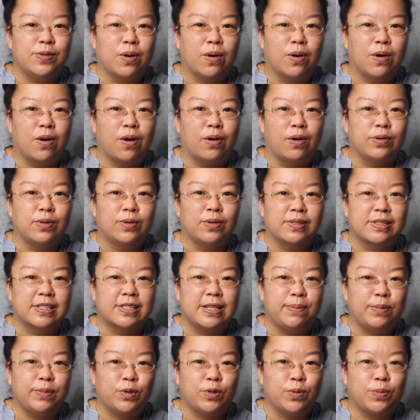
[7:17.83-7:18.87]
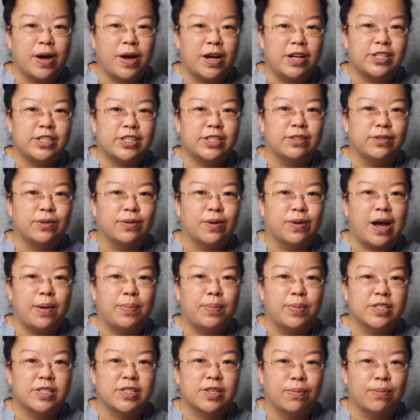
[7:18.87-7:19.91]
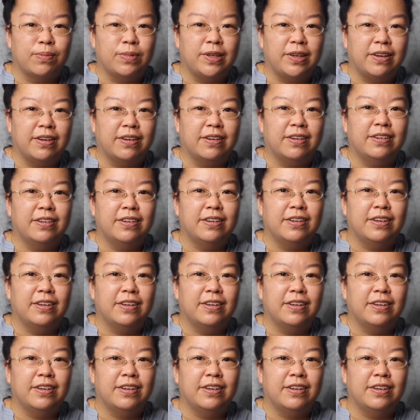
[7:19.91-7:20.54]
or you sleep too much, hypersomnia,